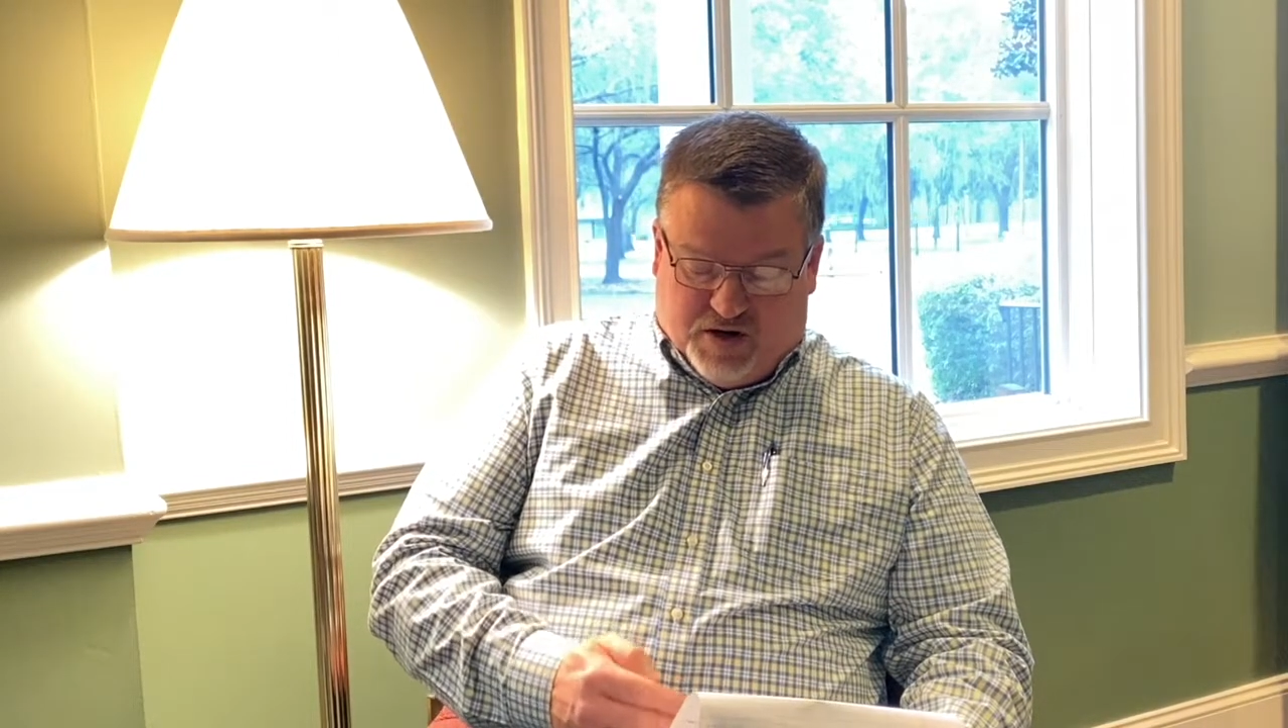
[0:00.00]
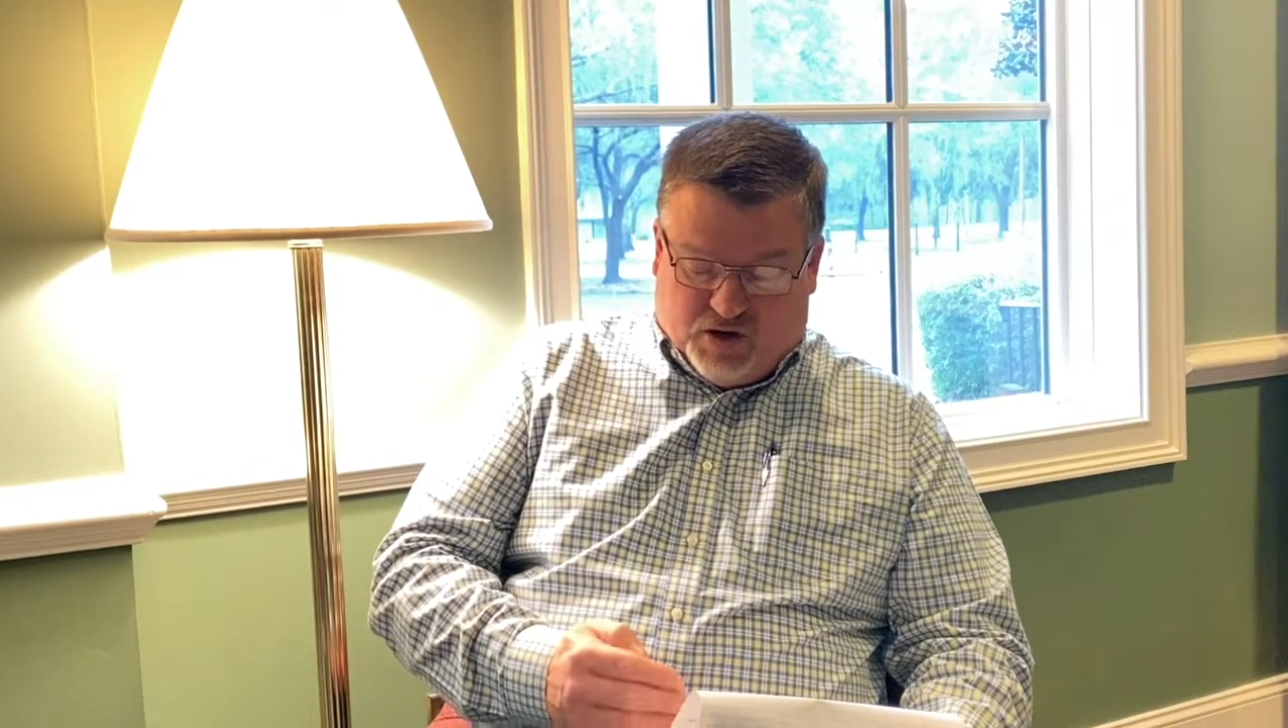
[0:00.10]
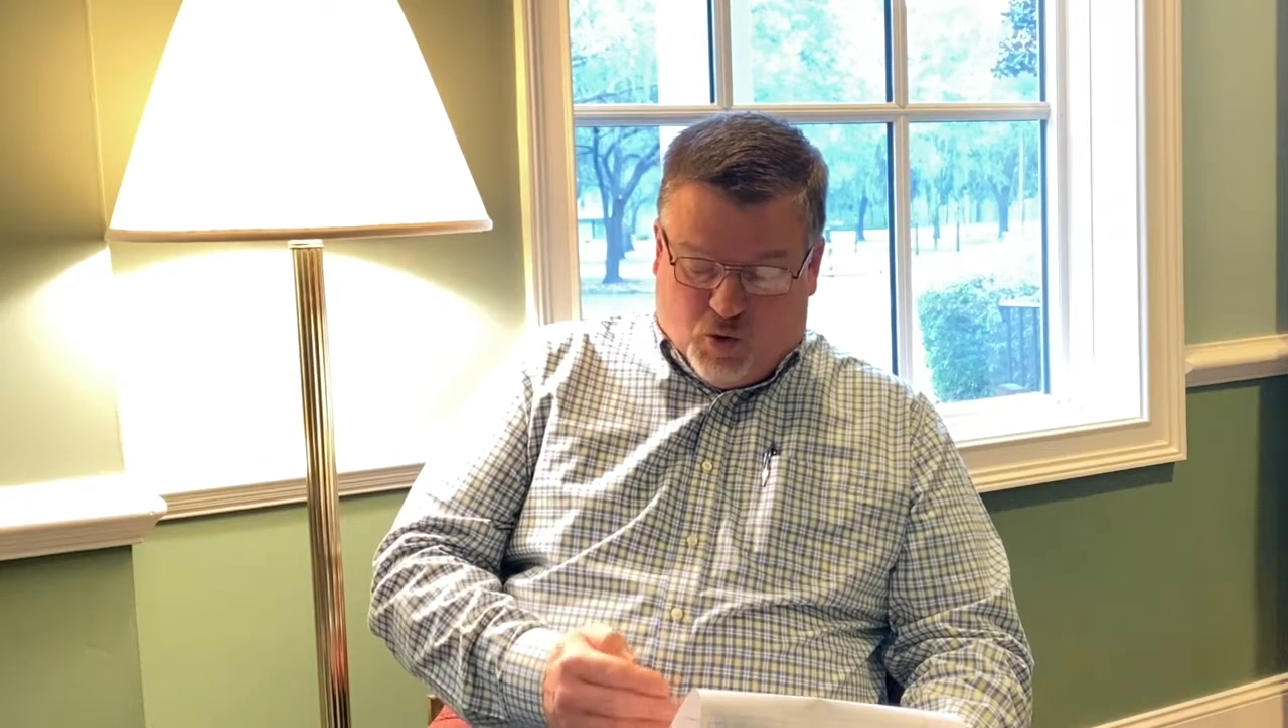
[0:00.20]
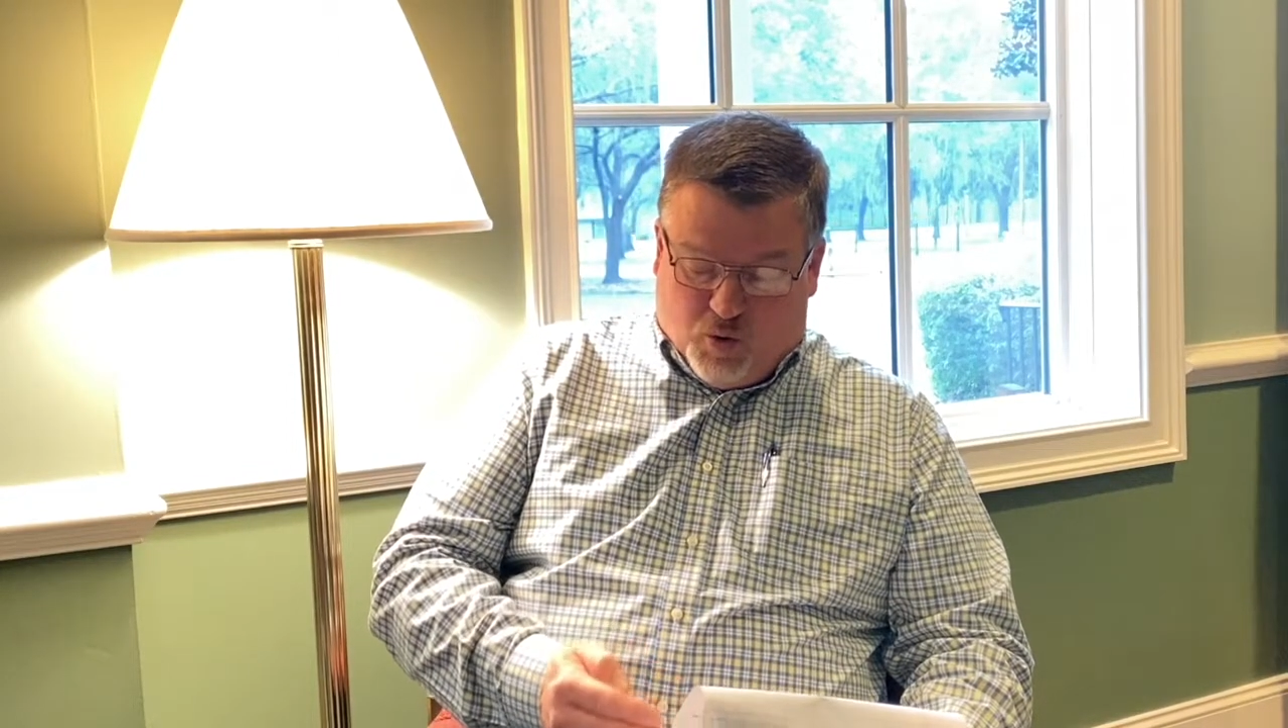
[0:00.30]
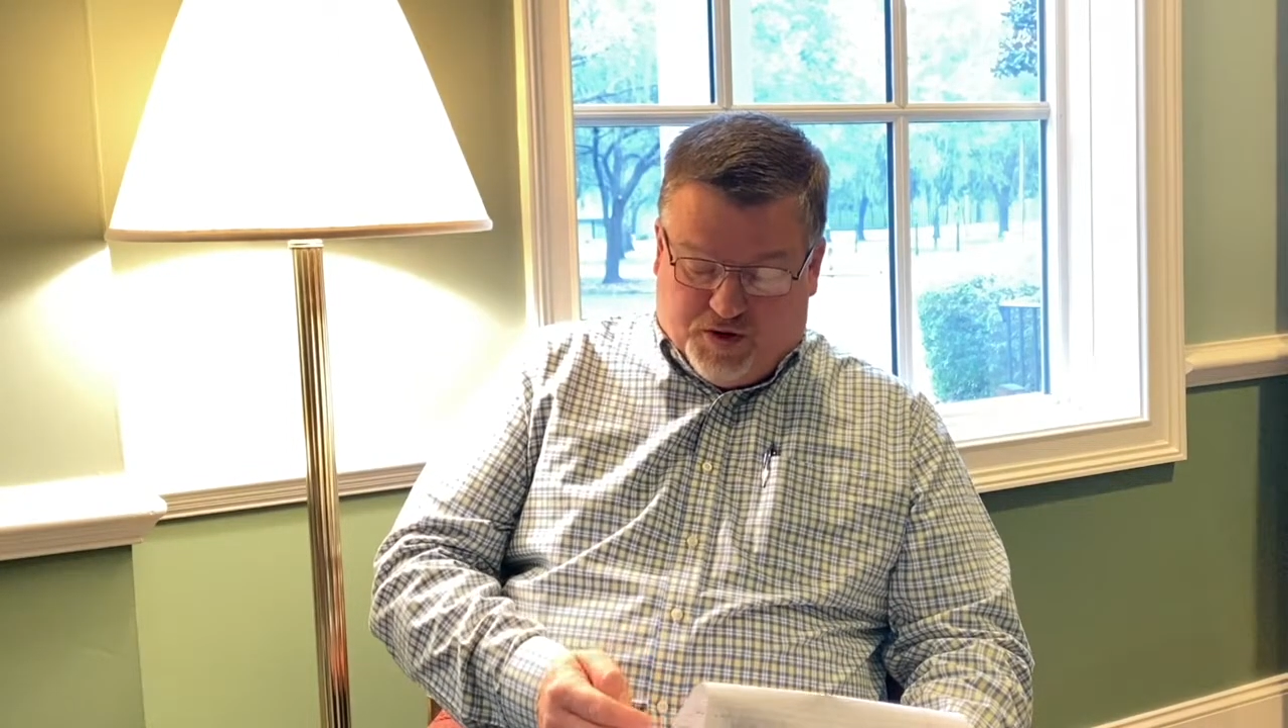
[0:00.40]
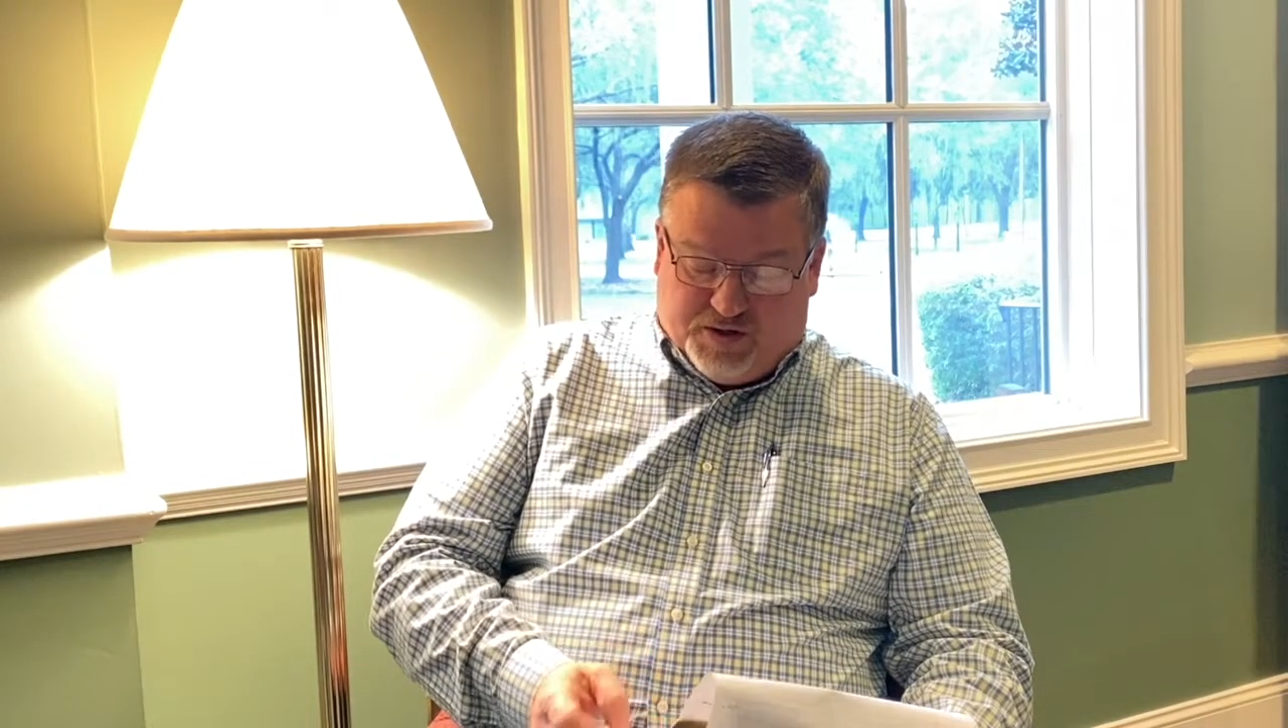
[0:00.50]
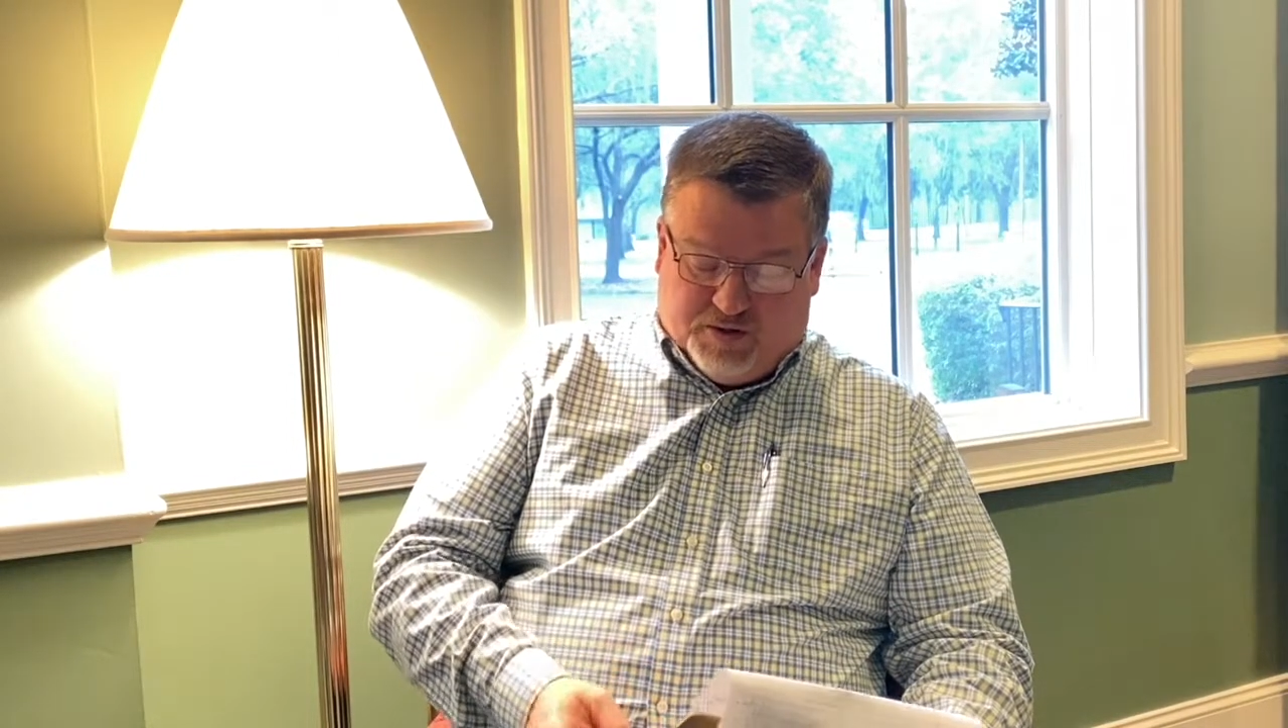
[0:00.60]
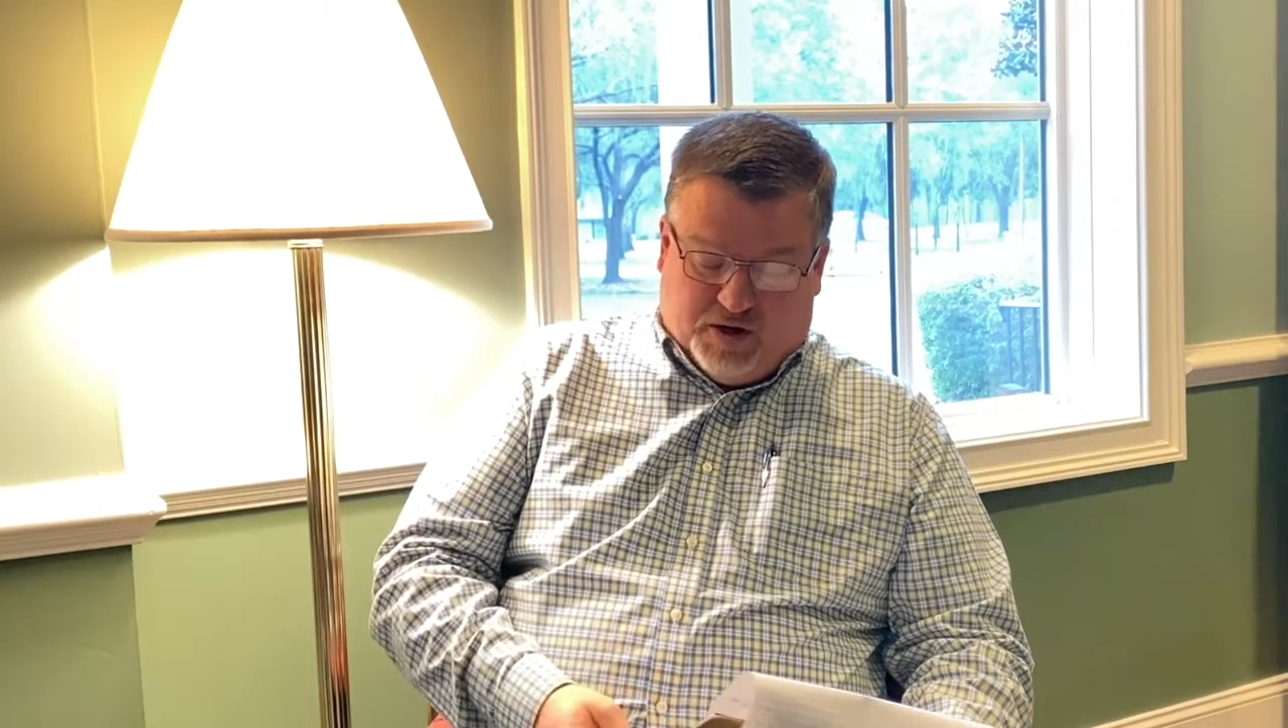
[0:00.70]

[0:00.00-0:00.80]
according to the